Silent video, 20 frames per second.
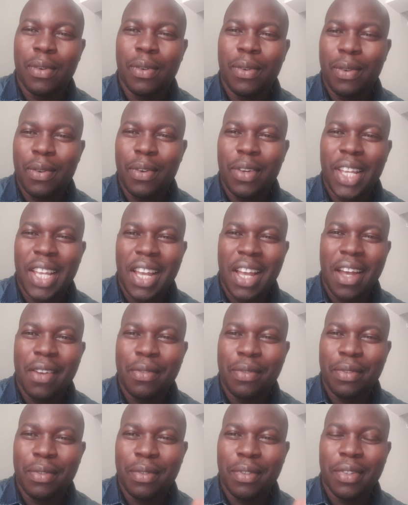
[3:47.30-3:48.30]
We have
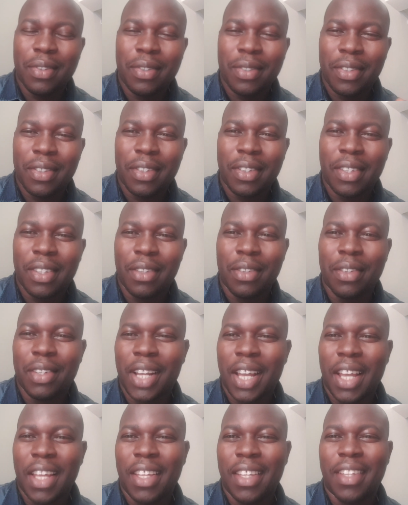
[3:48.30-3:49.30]

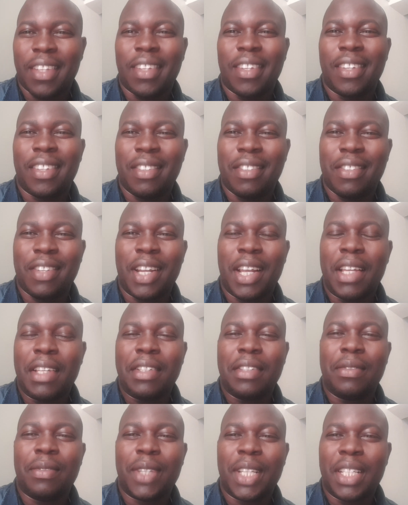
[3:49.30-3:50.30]
Githurai. Githurai
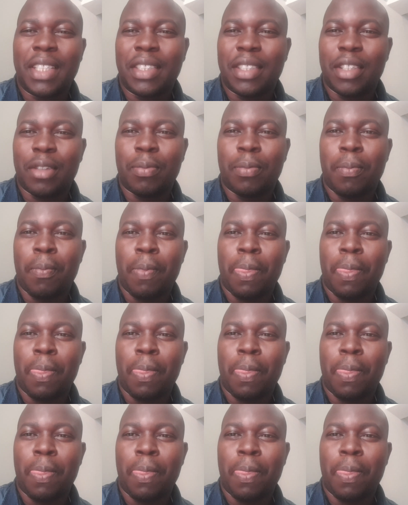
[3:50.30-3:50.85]
is very cheap.